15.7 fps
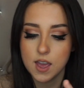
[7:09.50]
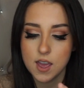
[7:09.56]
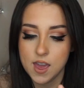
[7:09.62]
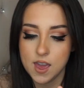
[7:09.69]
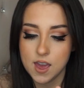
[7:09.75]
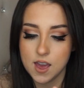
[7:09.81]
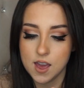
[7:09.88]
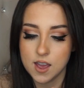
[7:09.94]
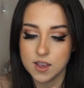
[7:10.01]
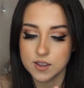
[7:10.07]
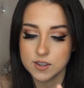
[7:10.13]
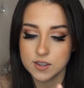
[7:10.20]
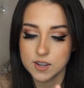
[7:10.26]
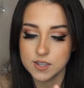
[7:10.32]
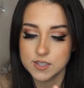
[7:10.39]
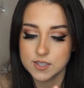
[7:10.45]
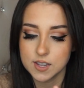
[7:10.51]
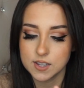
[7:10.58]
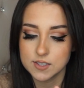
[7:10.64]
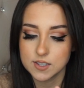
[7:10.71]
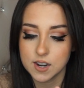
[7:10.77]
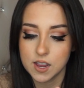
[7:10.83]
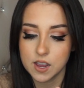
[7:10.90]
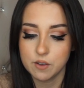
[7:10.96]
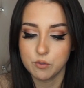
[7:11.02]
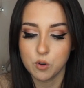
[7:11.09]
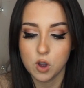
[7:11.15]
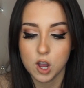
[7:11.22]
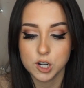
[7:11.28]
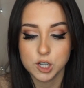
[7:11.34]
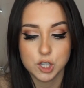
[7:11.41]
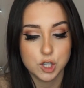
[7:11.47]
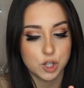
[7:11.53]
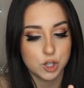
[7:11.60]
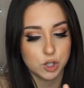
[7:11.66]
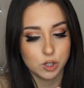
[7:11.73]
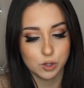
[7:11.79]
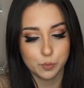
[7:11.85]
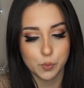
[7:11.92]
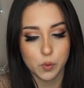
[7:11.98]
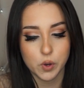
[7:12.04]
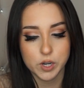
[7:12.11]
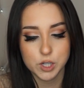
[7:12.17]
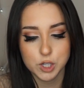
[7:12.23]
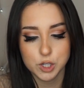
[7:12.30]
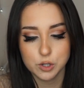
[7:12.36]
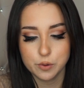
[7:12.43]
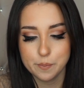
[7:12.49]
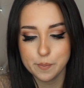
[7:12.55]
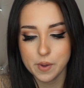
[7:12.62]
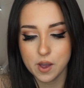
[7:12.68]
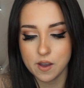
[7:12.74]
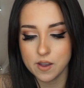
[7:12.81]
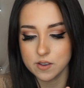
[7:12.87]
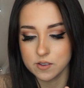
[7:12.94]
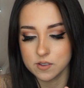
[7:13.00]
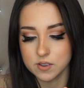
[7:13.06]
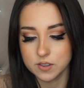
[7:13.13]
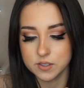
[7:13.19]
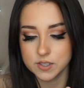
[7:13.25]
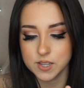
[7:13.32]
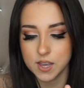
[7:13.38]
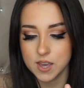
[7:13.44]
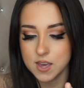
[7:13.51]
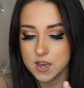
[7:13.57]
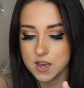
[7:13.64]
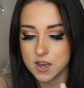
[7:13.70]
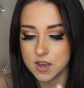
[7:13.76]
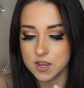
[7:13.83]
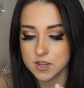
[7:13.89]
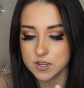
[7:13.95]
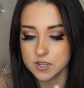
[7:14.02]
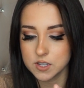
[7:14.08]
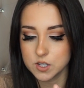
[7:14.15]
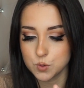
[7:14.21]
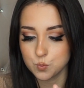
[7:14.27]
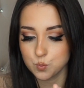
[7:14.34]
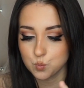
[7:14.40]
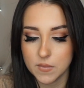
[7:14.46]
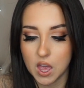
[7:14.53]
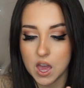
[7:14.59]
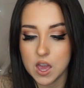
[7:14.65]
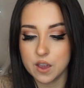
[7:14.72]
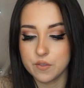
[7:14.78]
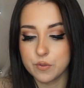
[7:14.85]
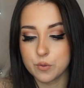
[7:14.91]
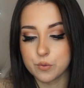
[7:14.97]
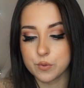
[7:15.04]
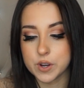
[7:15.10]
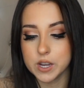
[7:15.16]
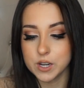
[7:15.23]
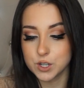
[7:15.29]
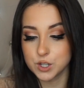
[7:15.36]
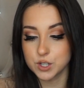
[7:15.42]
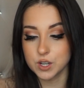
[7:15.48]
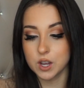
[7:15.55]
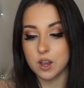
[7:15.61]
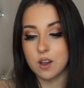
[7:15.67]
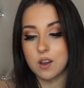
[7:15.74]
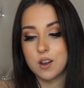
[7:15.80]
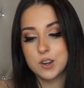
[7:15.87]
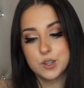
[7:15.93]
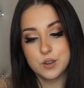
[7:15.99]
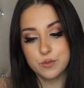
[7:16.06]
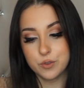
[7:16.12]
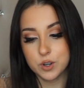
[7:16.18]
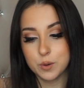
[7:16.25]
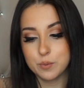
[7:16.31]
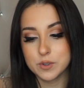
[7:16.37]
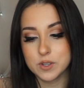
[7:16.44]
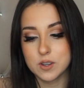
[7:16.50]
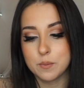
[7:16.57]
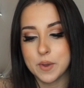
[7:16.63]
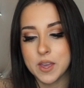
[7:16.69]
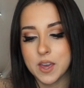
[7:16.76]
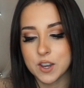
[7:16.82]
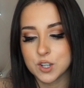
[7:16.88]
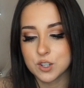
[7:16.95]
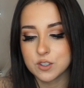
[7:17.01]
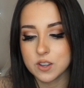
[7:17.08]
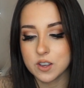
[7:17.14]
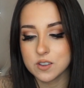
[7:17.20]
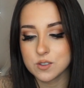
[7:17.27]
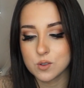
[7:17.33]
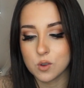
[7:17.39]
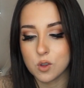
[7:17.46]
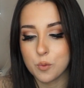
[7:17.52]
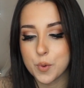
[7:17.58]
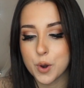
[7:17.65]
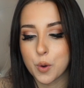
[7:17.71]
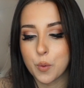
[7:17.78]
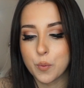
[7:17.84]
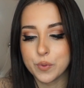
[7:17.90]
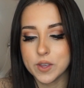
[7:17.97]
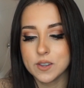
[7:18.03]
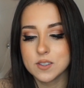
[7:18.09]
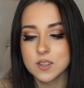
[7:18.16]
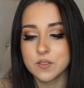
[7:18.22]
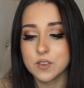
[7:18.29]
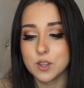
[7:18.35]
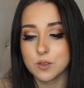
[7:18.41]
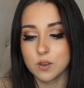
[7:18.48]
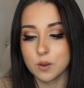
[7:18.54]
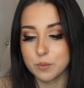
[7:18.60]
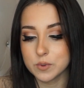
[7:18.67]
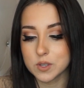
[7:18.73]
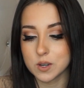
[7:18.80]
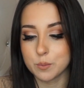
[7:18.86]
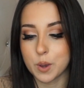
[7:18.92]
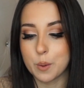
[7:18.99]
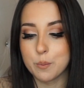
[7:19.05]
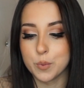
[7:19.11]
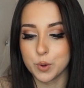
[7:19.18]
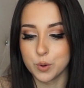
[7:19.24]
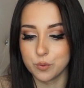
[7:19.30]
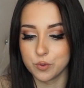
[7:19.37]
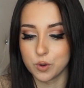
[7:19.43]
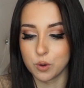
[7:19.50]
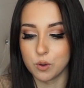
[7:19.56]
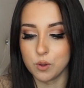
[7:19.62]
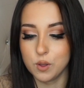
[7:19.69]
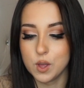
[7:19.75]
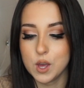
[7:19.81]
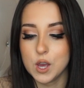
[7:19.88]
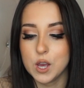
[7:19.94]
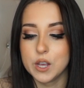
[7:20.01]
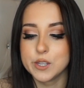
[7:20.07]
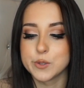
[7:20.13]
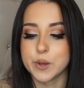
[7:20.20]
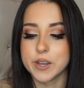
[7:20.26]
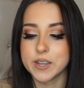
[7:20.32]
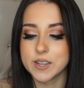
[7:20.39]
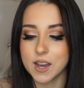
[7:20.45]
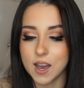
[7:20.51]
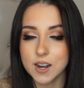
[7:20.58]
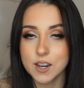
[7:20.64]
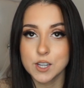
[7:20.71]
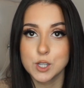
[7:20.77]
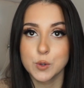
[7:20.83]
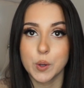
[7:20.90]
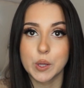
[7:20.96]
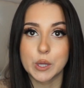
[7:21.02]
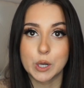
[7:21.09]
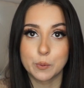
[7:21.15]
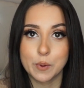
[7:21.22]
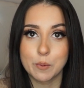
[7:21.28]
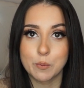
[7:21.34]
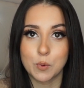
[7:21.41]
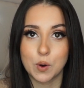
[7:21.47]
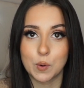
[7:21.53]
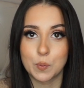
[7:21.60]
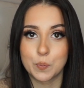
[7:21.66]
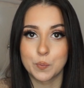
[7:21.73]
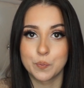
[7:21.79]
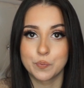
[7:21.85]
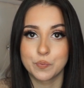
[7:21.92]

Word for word: And it says that I have walked two point two miles and I have reached one hundred forty percent of my exercise goal, but only seventy-three percent of my move goal. So I gotta do a little bit more